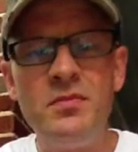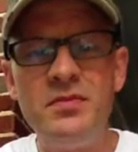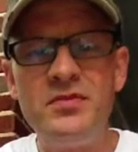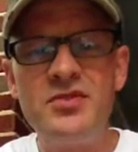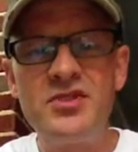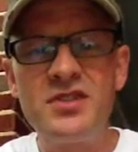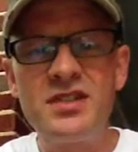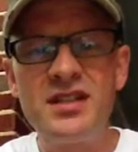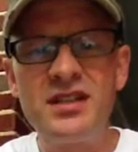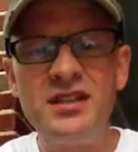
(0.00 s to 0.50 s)

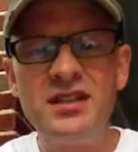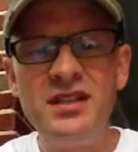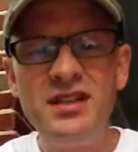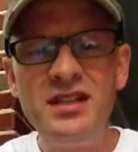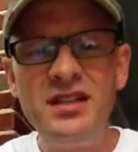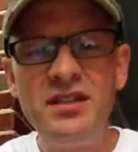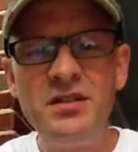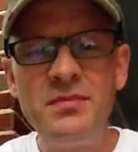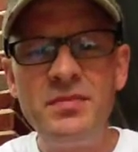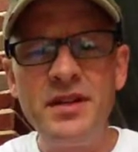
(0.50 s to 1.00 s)
just a
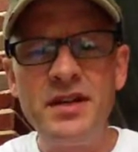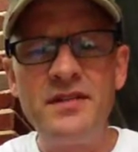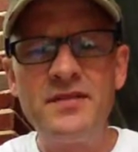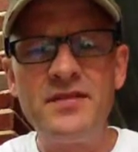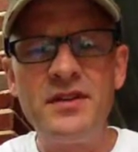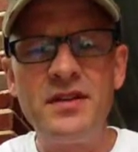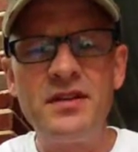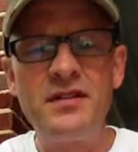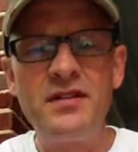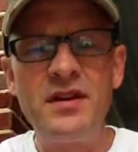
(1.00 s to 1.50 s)
little bit of
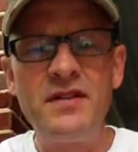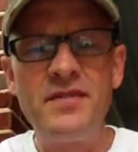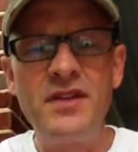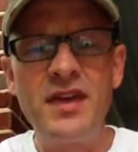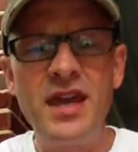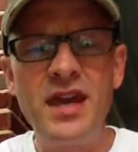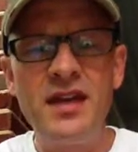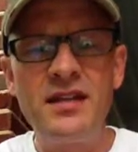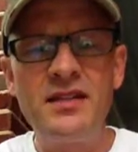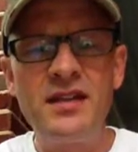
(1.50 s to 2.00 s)
the
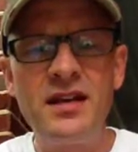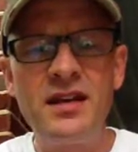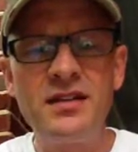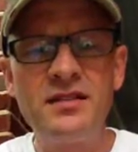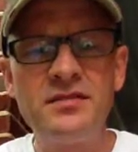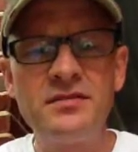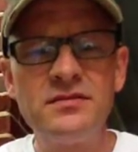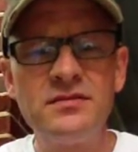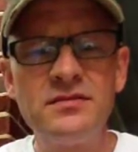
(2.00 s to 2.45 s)
head there,